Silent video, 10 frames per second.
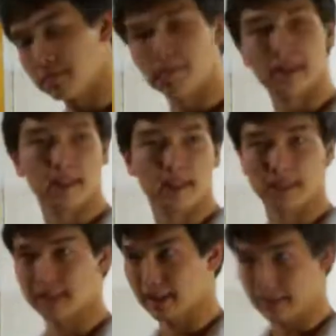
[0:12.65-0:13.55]
by
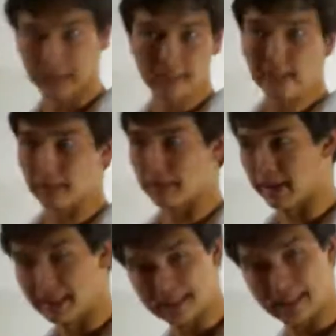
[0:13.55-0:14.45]
things like bacteria, by
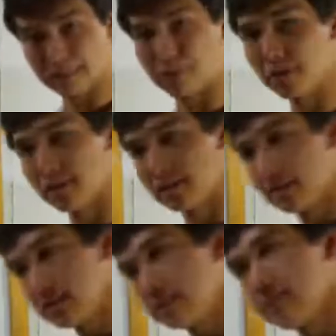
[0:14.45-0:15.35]
things like protists,